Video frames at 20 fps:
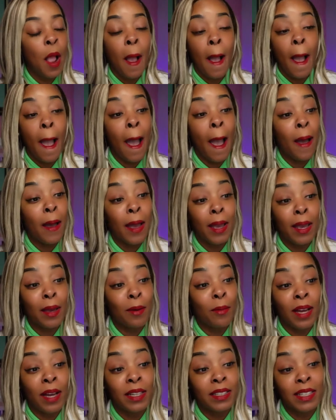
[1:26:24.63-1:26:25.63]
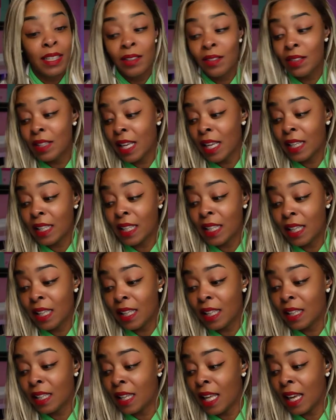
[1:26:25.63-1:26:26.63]
I ain't watched TV like that,
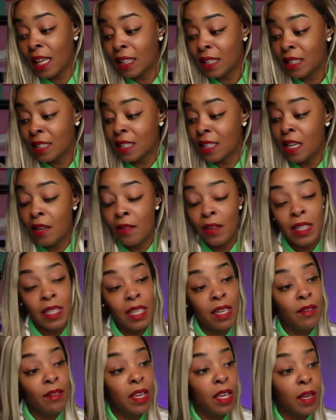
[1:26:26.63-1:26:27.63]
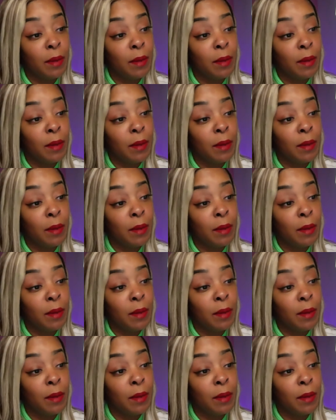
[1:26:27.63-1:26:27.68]
like TV, TV